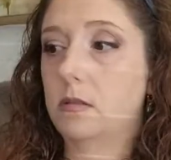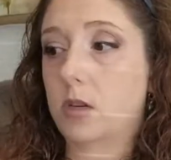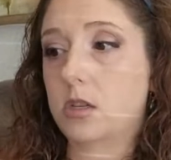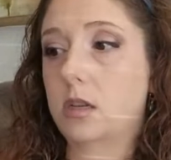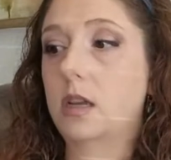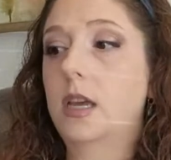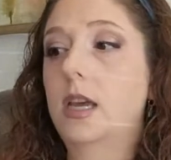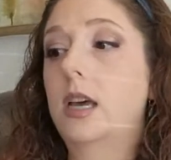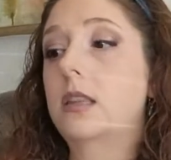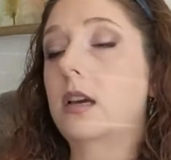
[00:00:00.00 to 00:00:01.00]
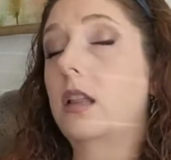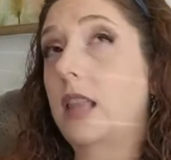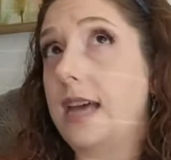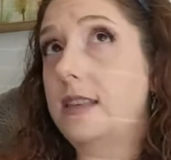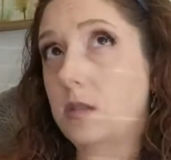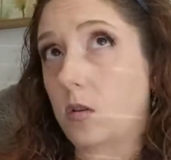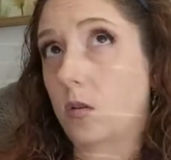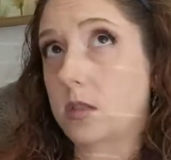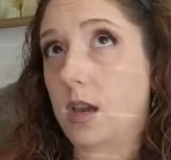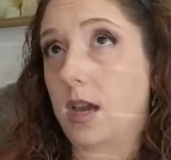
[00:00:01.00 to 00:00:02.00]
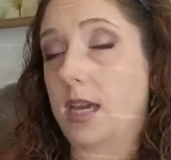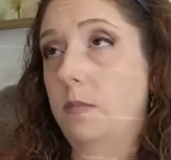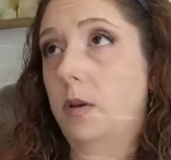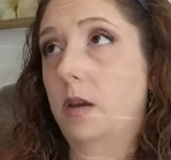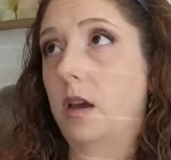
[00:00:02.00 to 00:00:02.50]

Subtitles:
question. The classical type